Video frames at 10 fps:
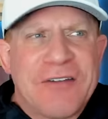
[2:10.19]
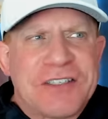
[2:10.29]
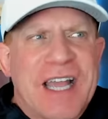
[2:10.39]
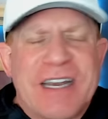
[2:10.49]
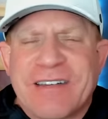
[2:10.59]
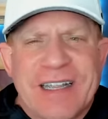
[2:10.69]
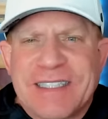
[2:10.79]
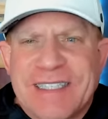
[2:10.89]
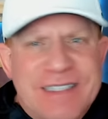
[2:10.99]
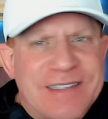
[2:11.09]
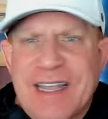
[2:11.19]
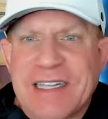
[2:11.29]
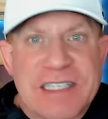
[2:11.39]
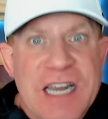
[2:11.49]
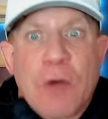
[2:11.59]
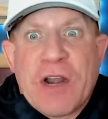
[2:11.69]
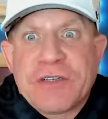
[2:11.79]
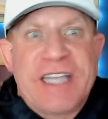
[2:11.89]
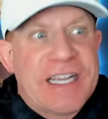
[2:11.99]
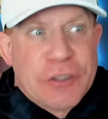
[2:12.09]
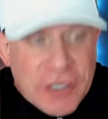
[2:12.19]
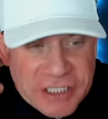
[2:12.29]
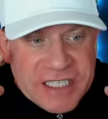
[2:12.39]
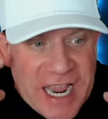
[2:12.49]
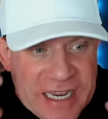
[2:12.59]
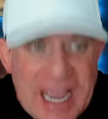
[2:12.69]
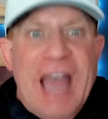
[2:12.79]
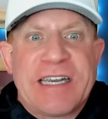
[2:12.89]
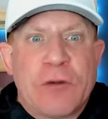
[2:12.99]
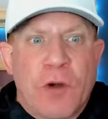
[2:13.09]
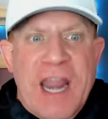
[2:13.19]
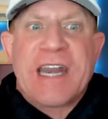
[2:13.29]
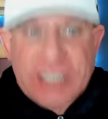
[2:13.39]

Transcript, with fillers: I was like, that's that's not what I was saying. So I'll just say, yeah, I did a 180.